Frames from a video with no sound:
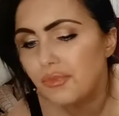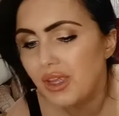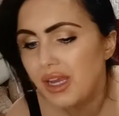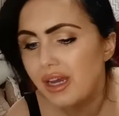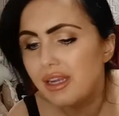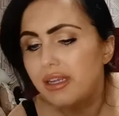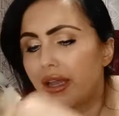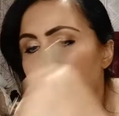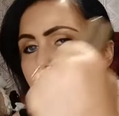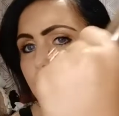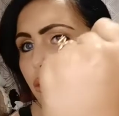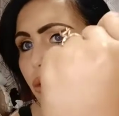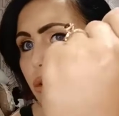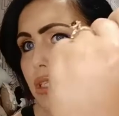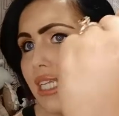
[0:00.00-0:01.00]
And it
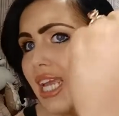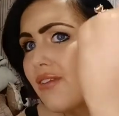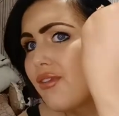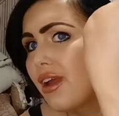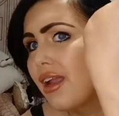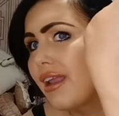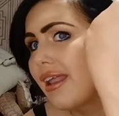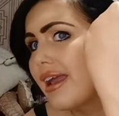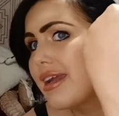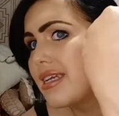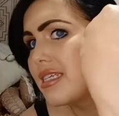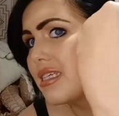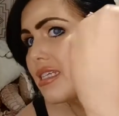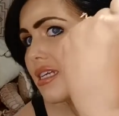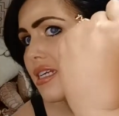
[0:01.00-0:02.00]
does give you a
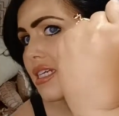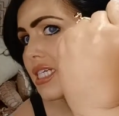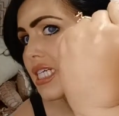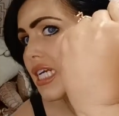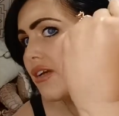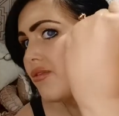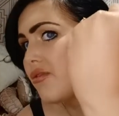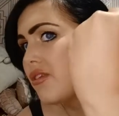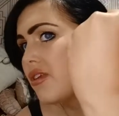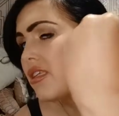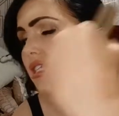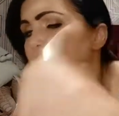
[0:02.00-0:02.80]
nice shift to the